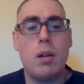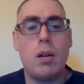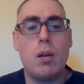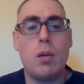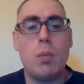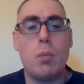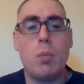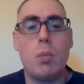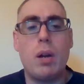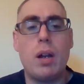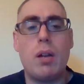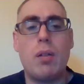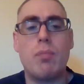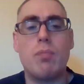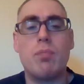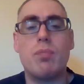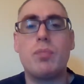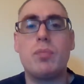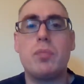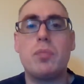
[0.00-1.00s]
Well,
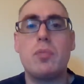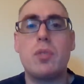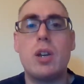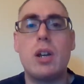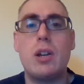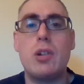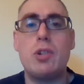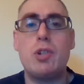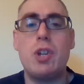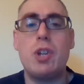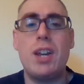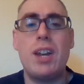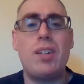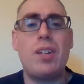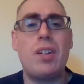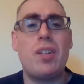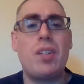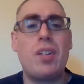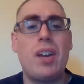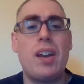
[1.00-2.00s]

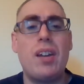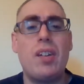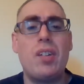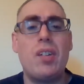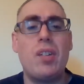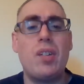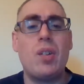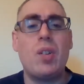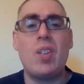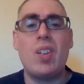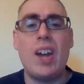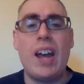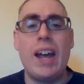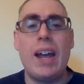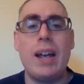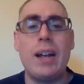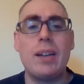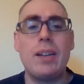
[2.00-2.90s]
Jesus isn't saying